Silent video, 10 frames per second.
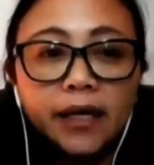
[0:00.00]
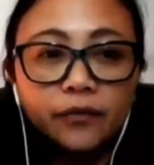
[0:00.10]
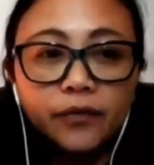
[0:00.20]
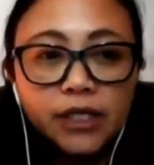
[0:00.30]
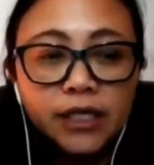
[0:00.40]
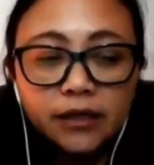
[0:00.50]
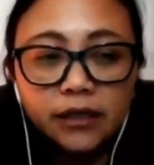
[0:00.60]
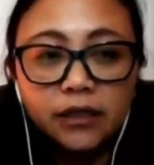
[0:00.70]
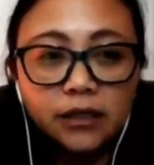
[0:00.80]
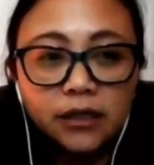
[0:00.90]
obviously
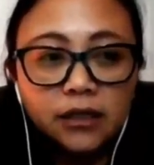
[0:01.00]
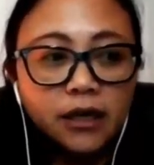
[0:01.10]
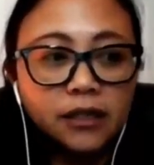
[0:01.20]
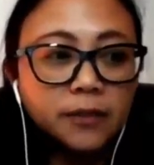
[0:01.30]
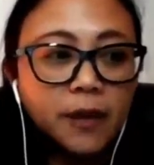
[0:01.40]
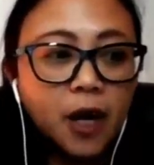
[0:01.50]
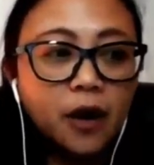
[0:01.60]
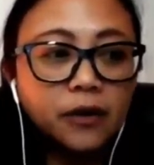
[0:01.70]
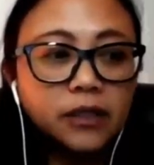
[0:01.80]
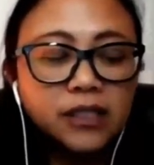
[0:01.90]
it asks about
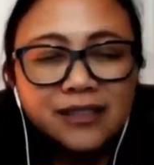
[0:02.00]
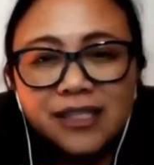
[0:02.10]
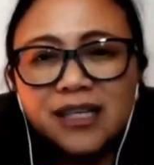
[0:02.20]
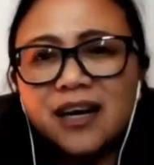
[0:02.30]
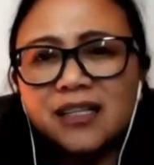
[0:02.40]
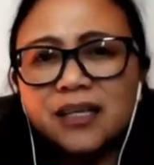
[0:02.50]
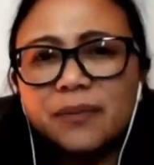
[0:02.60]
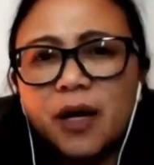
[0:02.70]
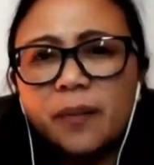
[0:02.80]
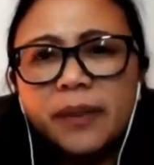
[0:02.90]
how, it doesn't ask
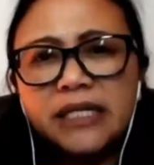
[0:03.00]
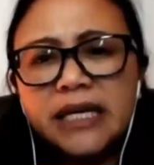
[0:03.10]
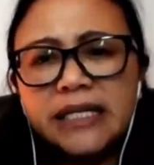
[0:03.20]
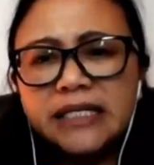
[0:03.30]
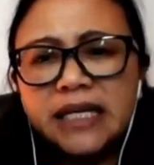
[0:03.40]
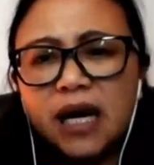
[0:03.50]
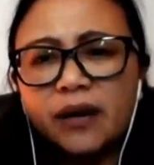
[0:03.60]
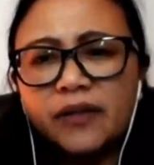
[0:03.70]
about how many days now.